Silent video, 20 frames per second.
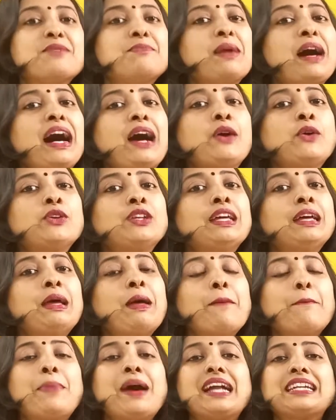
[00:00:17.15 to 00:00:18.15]

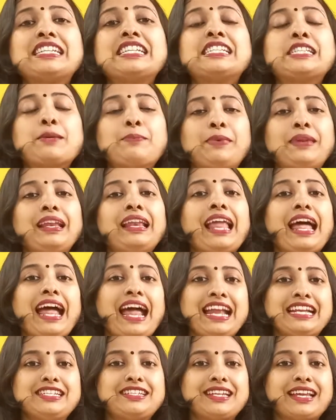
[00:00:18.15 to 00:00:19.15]
about participle
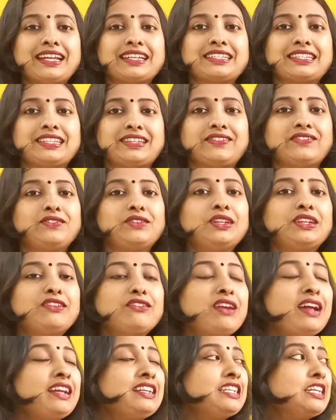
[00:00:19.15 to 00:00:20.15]
adjective,
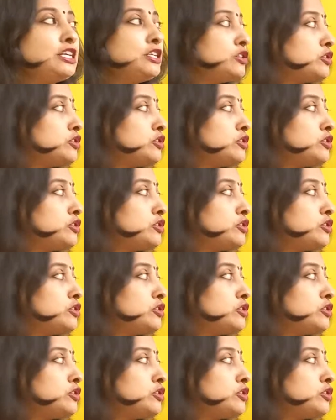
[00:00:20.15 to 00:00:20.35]
right?